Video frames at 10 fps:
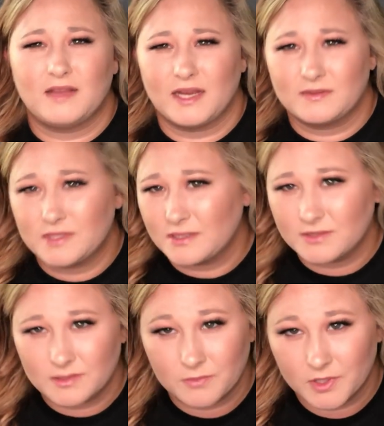Like, I've seen
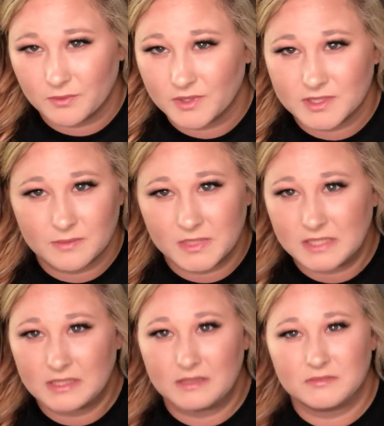somewhere where somebody
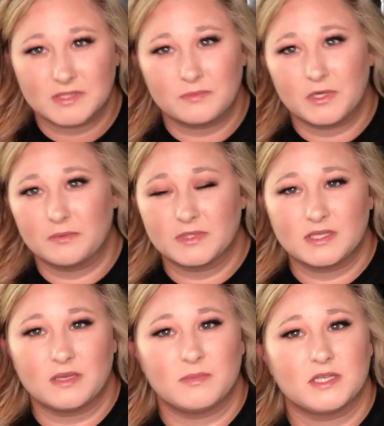said it was a pyramid
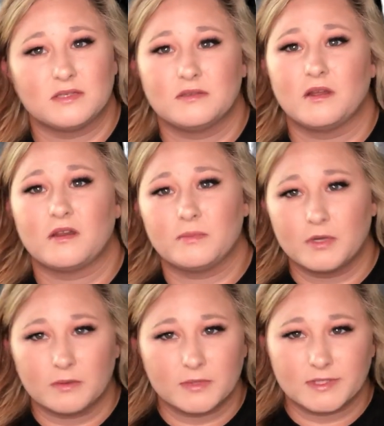scheme. It is not a
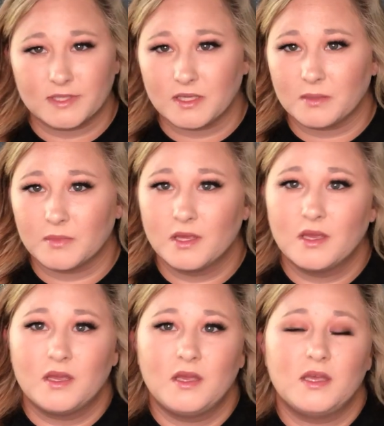pyramid scheme.
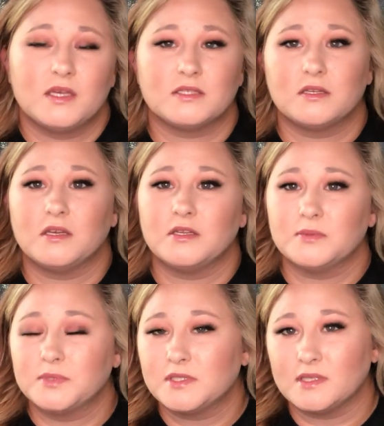It's
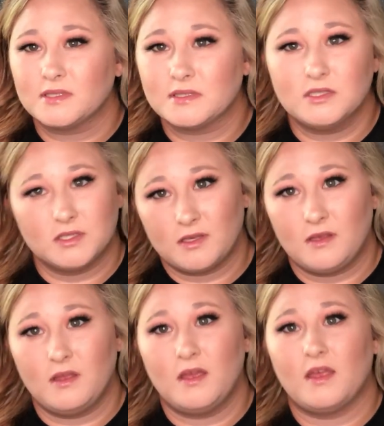100%
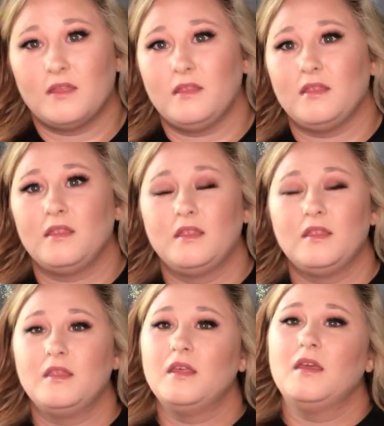legit, and
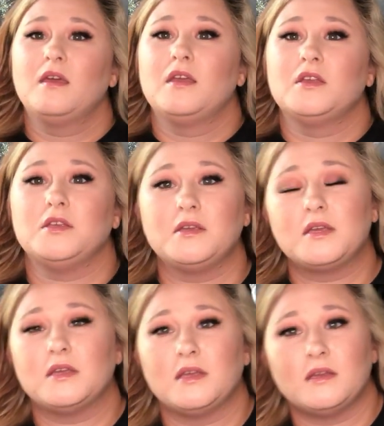you
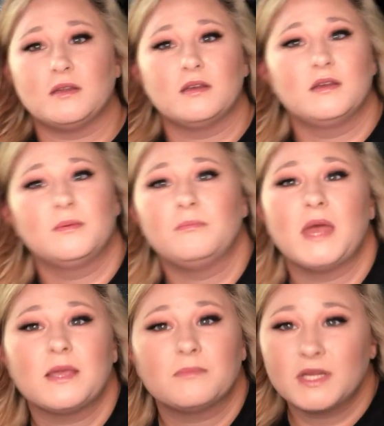can
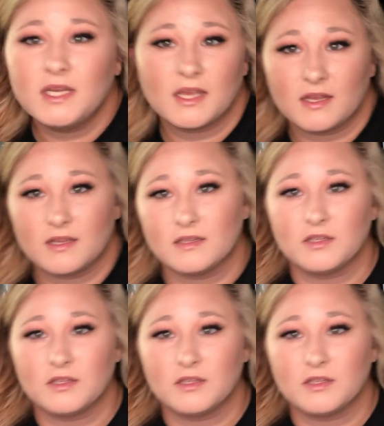make money at it.